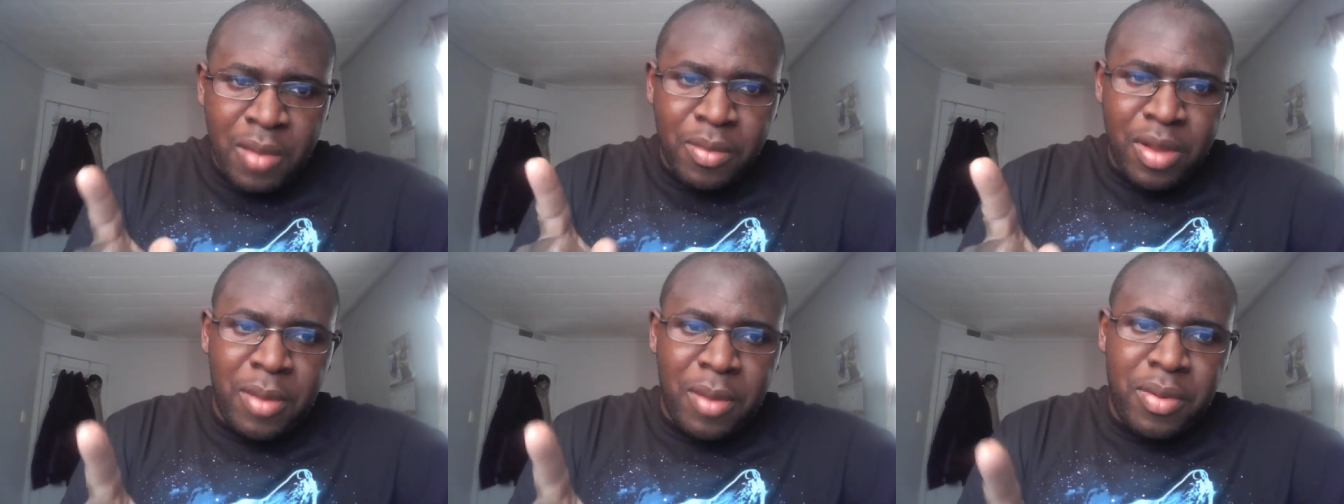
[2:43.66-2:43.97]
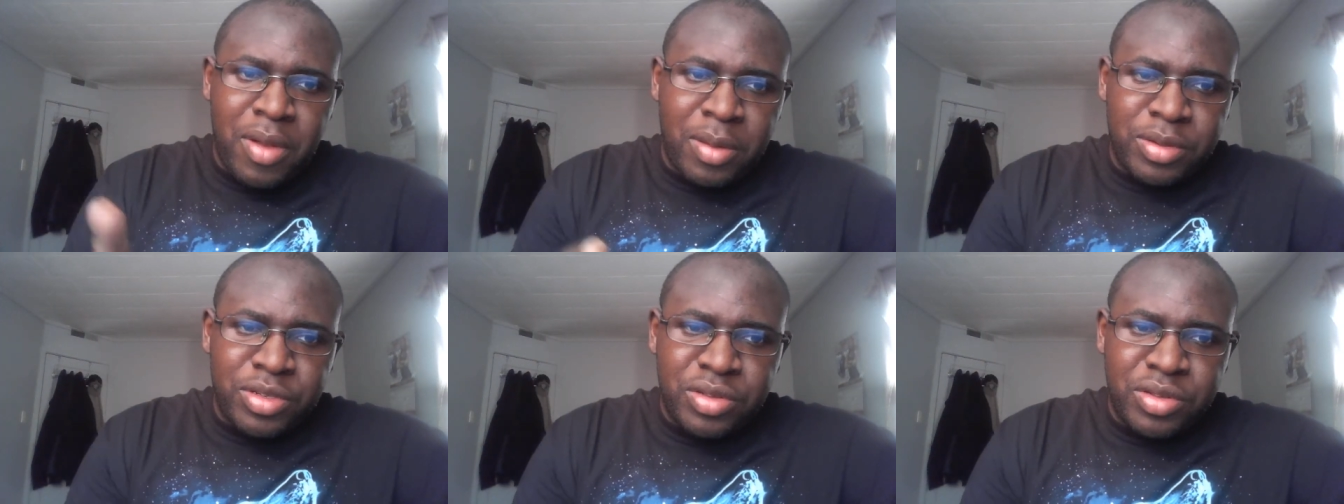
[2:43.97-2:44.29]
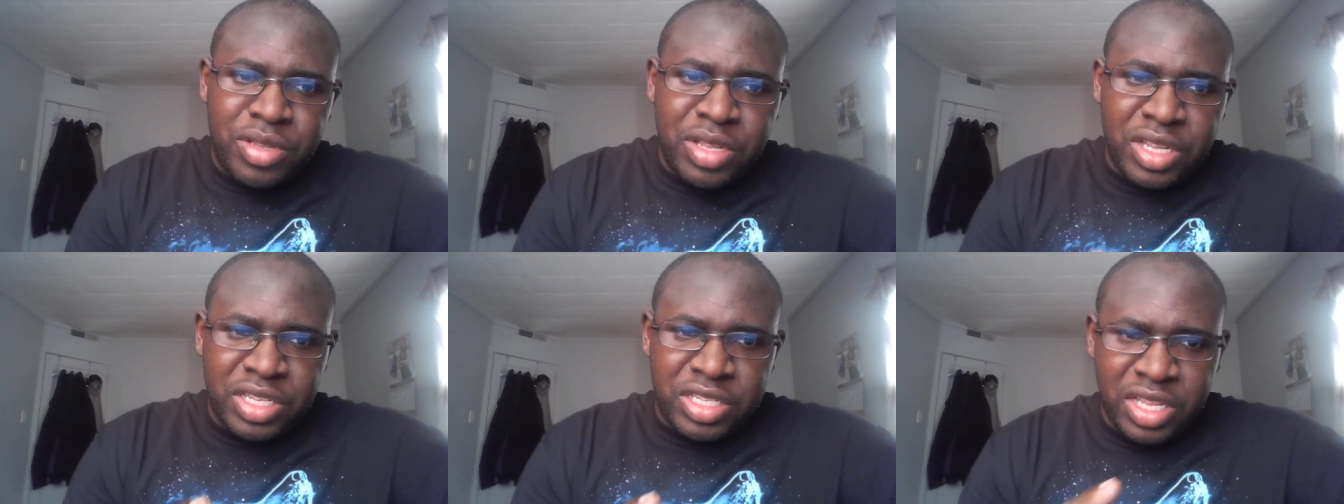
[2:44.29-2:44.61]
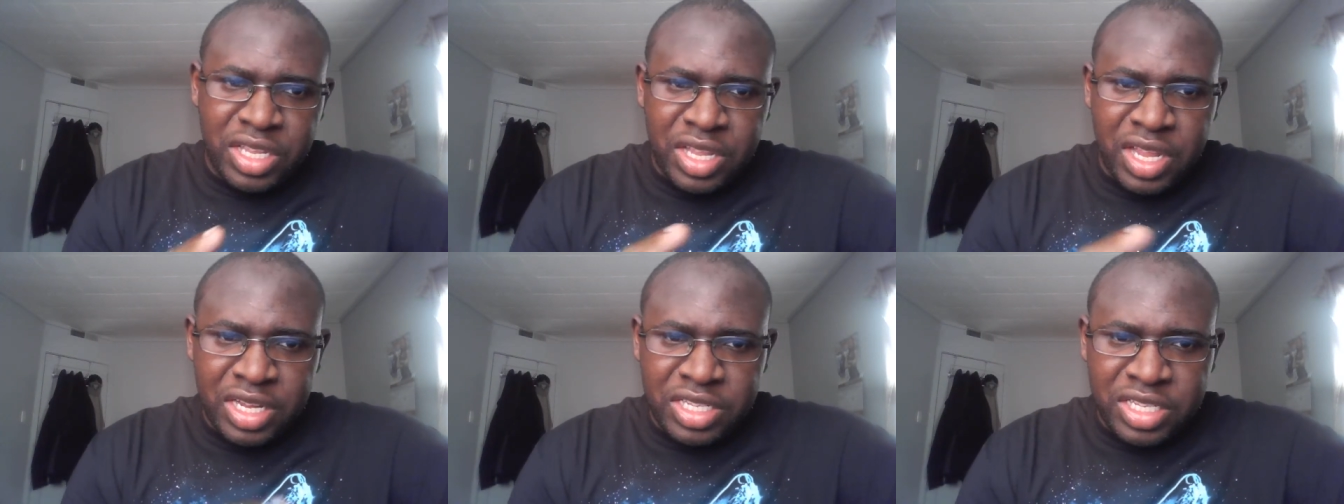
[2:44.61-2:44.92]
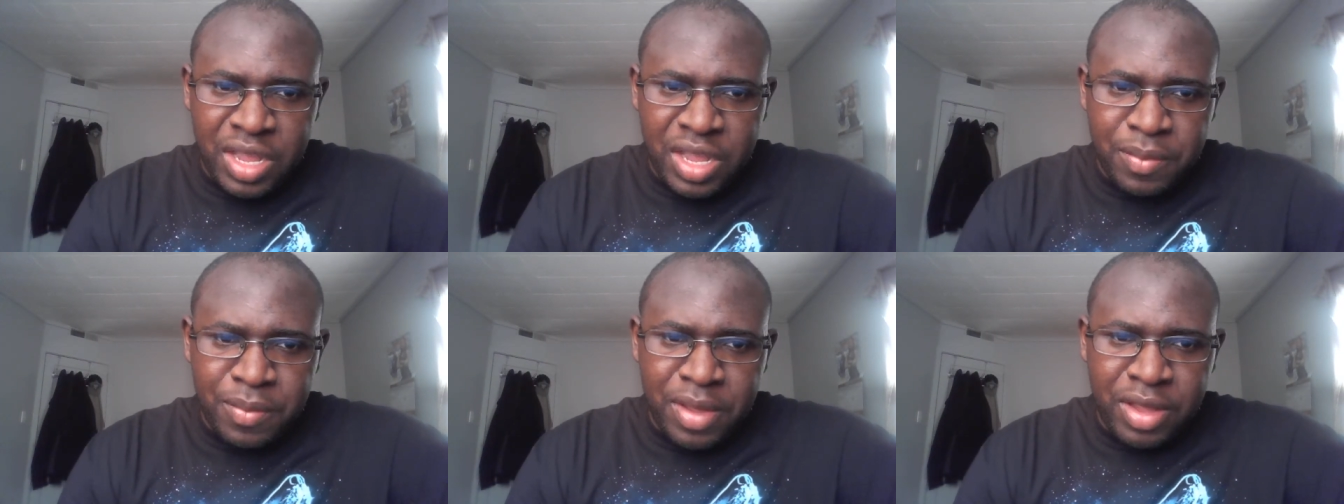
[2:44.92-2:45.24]
But I promise you this: the next
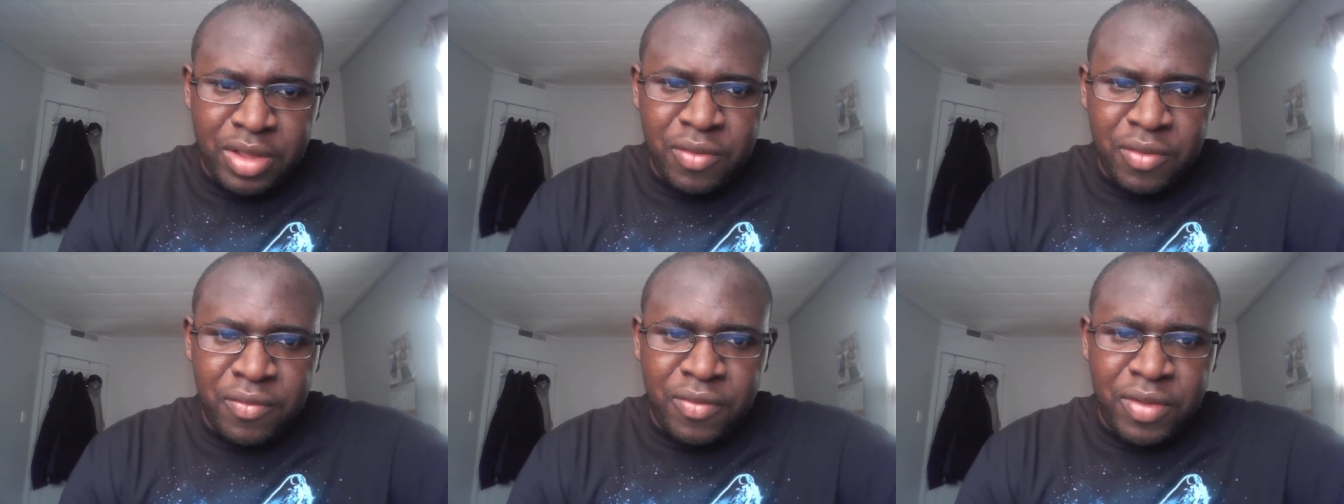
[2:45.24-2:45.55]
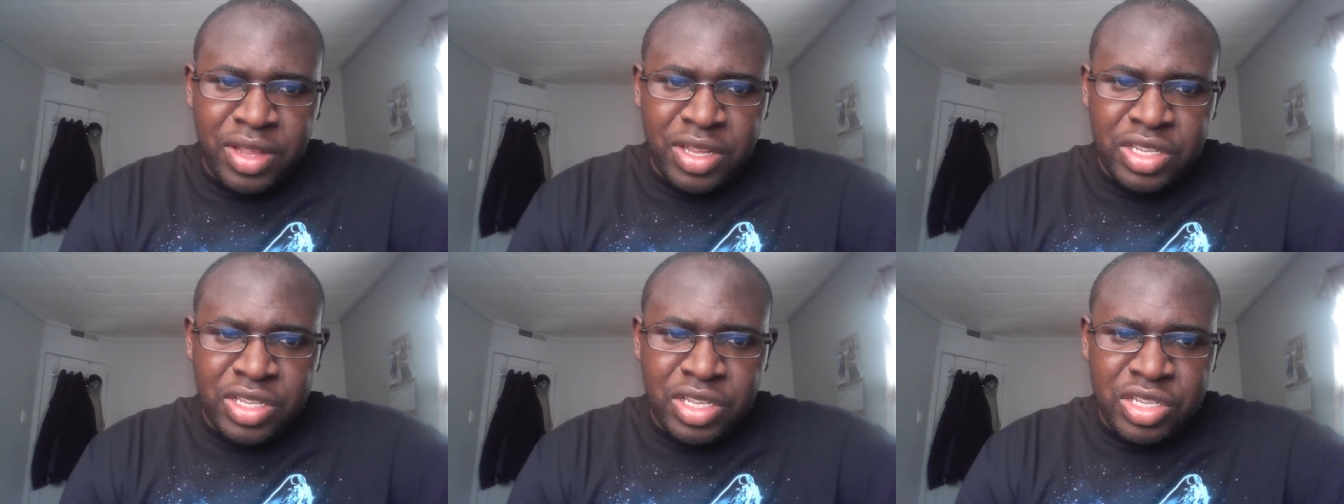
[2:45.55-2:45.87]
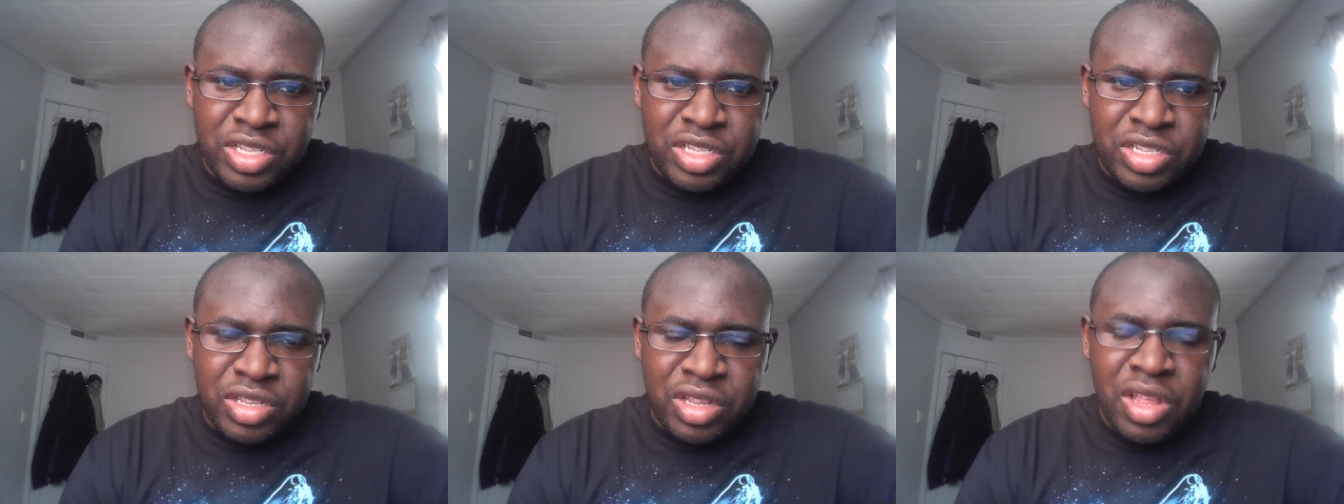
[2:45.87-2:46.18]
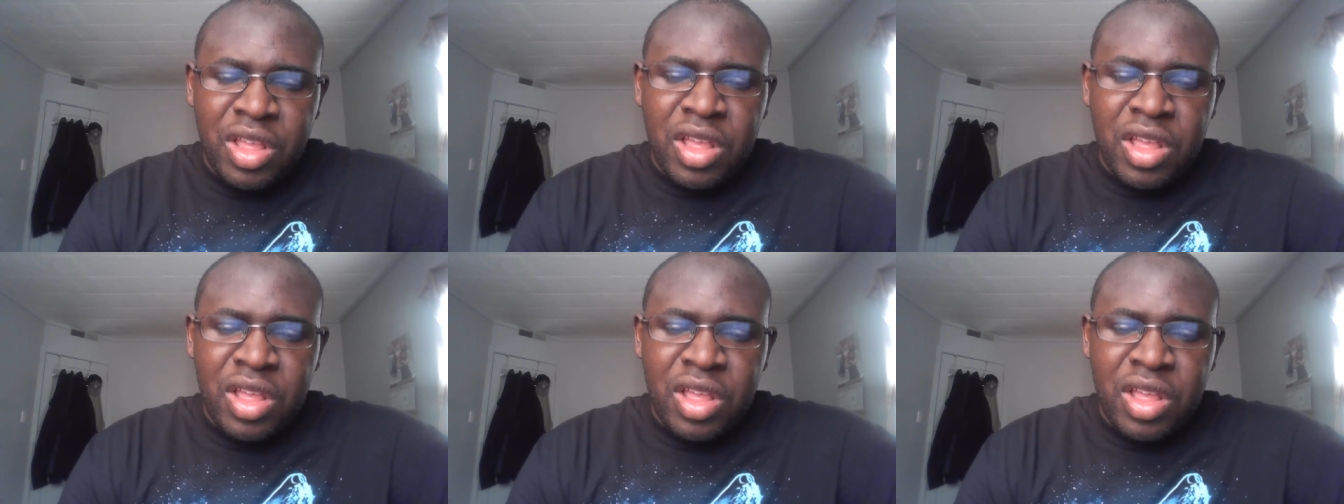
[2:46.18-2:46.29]
time Meiko faces